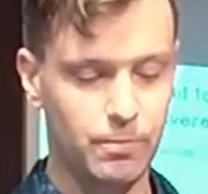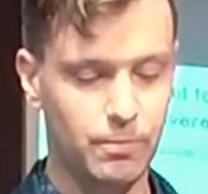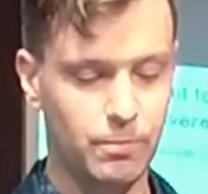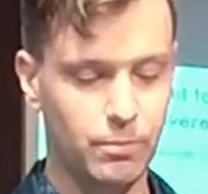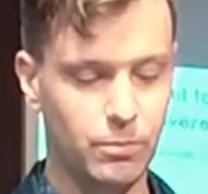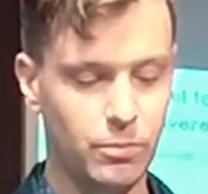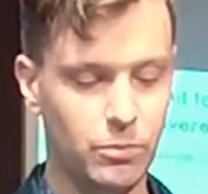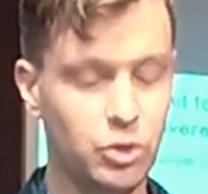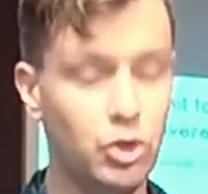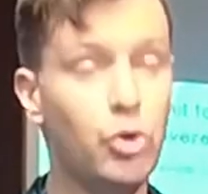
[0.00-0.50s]

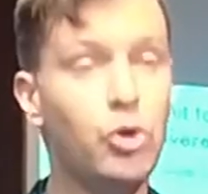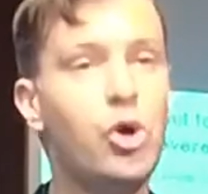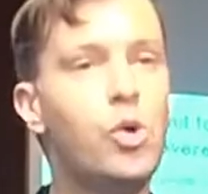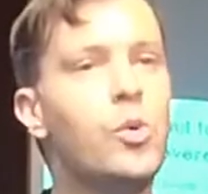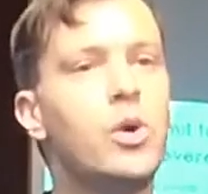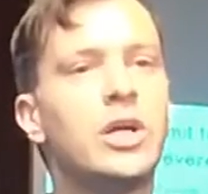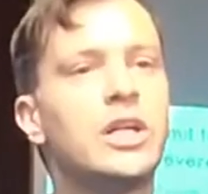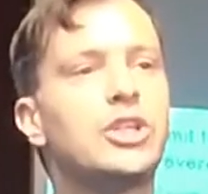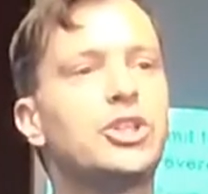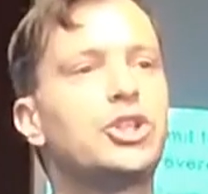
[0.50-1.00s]
So no one
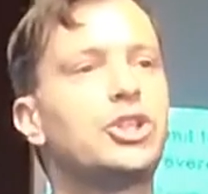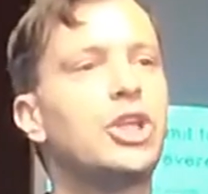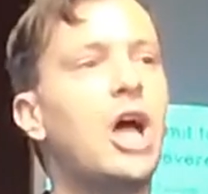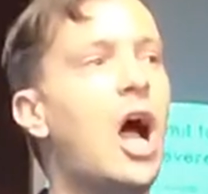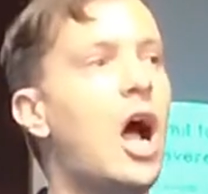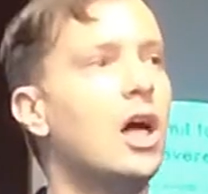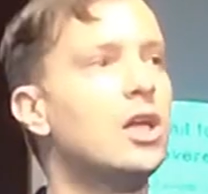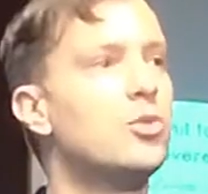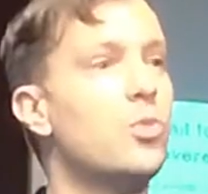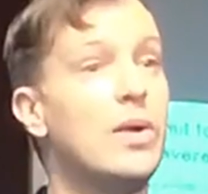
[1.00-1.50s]
is
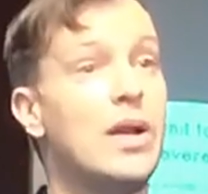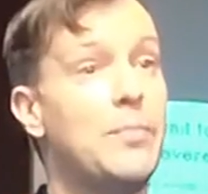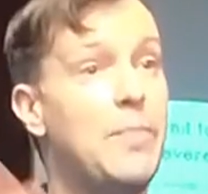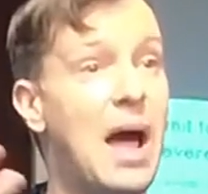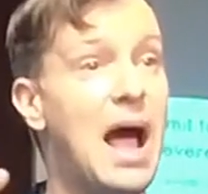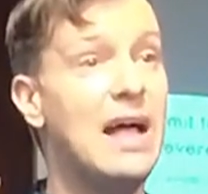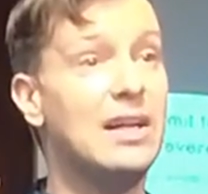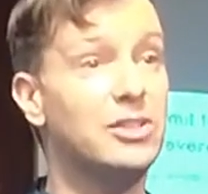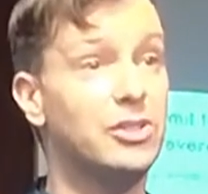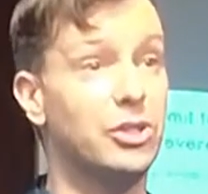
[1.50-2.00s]
shocked when a
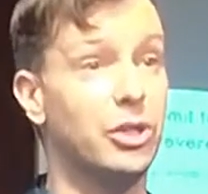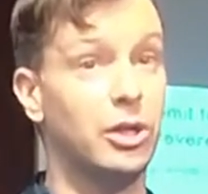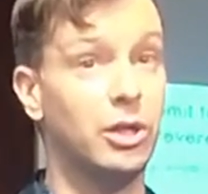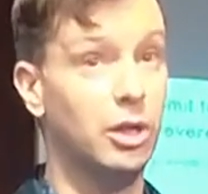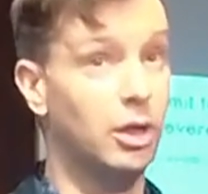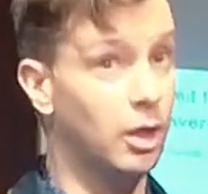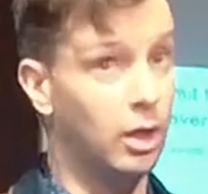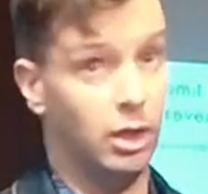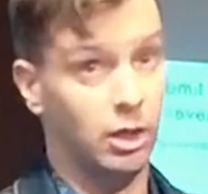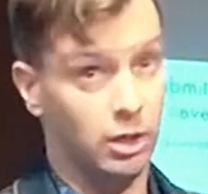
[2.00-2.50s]
pastor
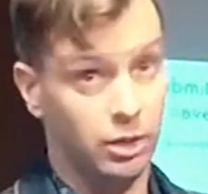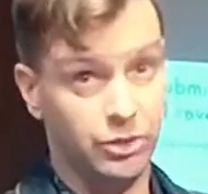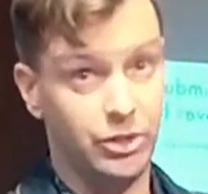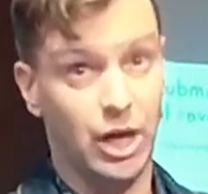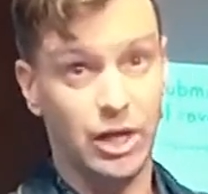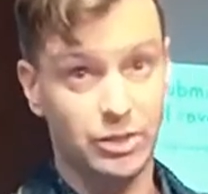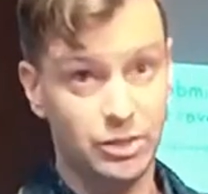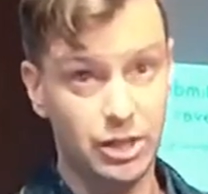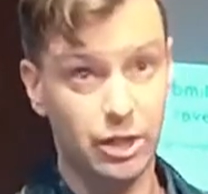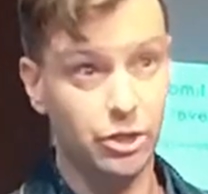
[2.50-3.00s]

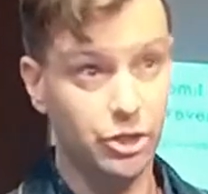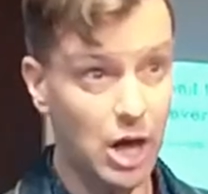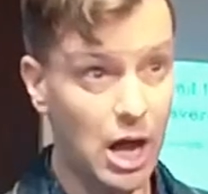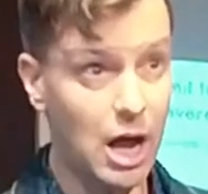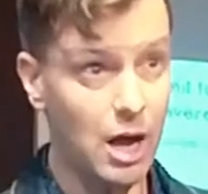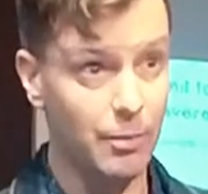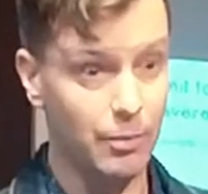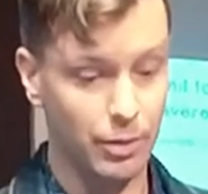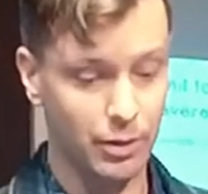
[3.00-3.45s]
does their job.